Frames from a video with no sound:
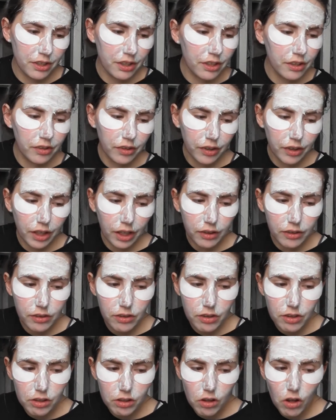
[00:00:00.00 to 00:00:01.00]
because it gets
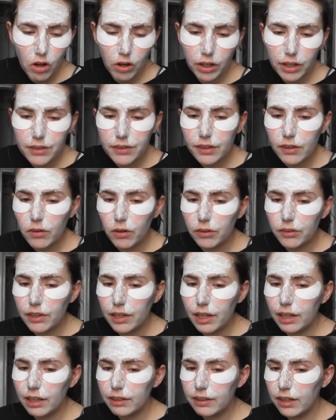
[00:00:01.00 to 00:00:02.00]
the longest
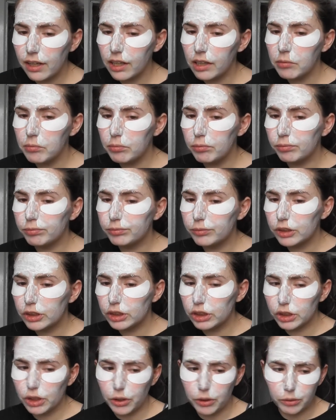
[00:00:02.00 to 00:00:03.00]
contact time.
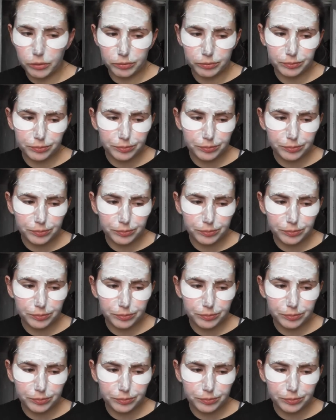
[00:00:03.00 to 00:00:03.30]
So,